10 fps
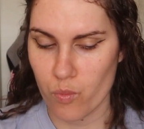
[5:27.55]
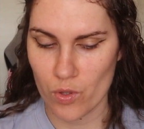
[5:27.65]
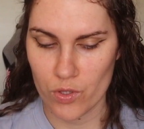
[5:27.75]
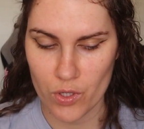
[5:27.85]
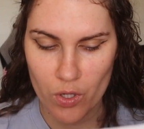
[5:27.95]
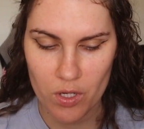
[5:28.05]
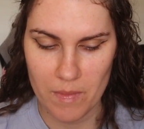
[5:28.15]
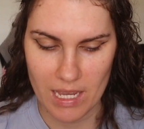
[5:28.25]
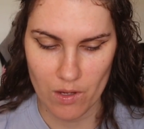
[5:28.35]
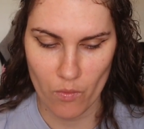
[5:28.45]
you could
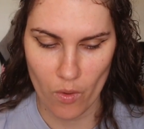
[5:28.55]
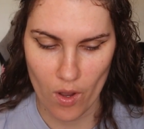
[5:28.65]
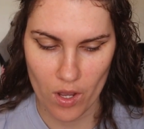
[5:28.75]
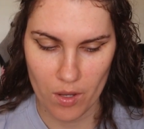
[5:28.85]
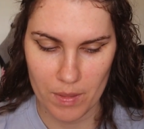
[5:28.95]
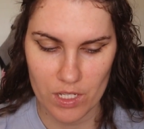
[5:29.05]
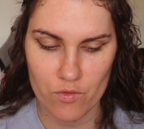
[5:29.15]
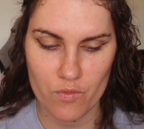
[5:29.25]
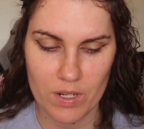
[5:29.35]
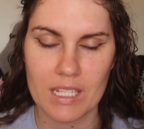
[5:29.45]
make it work, but
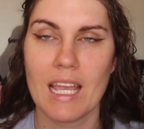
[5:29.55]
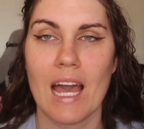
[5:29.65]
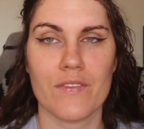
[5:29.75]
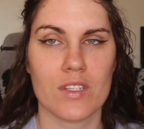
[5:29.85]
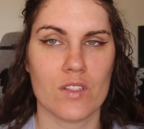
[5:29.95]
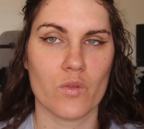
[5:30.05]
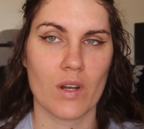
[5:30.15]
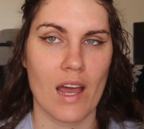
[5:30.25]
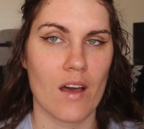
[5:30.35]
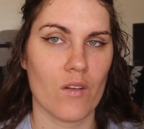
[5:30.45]
you'd really have to
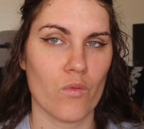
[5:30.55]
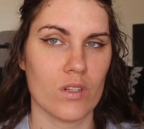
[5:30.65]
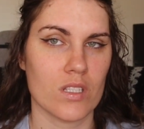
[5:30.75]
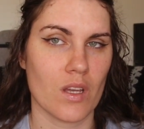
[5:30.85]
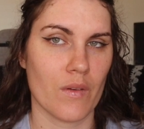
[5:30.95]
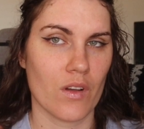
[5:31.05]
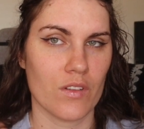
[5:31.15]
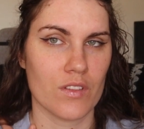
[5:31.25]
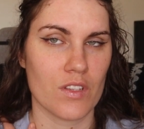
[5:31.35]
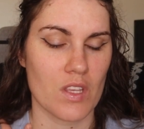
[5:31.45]
sort out what's going
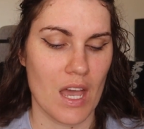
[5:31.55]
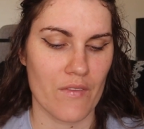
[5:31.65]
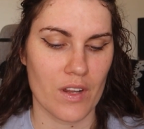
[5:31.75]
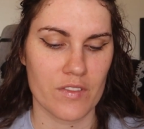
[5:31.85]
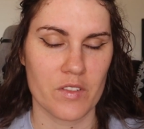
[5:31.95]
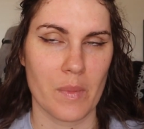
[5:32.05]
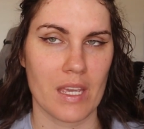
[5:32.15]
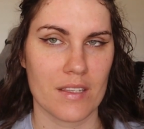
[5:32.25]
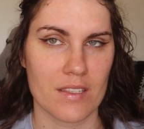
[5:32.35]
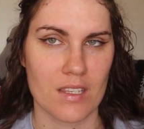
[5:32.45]
on so that you have enough
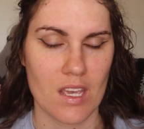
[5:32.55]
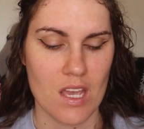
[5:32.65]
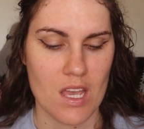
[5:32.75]
space